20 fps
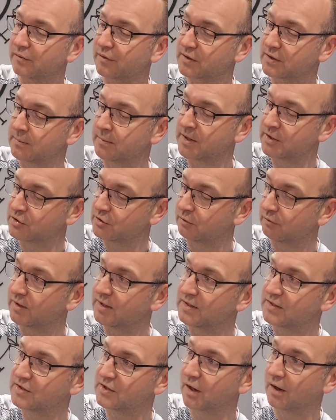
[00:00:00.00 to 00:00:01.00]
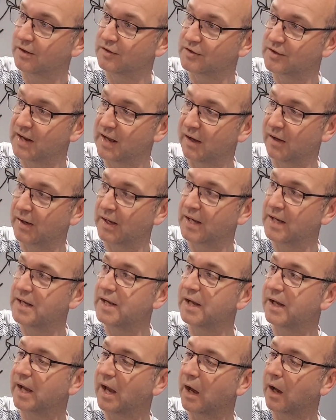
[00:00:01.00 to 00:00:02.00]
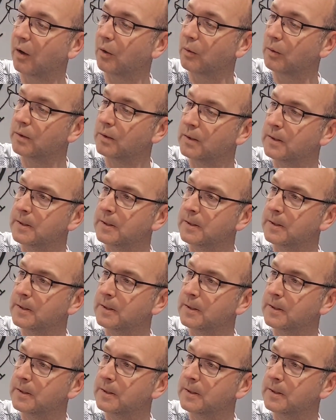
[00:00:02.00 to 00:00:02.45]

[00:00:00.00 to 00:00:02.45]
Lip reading: for dementia research. Now, here you go.